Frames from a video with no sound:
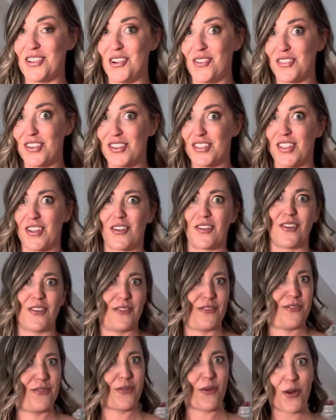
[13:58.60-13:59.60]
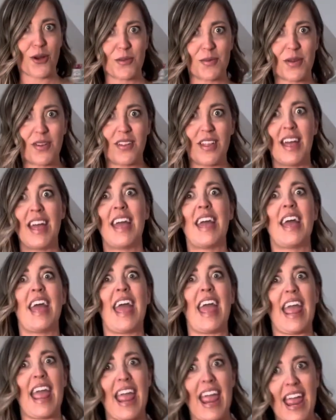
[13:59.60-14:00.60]
Nova. They're affordable
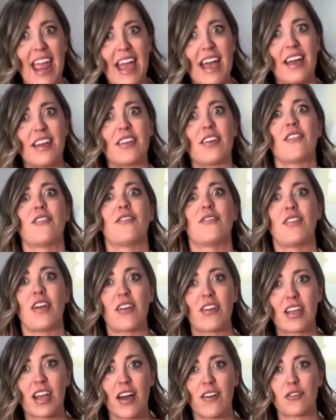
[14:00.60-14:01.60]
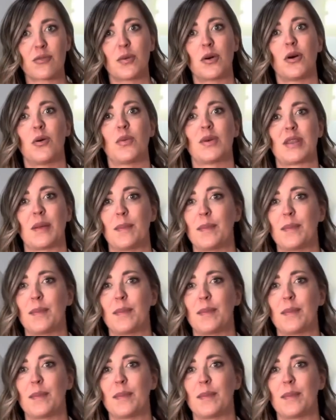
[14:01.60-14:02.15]
and very comfortable with a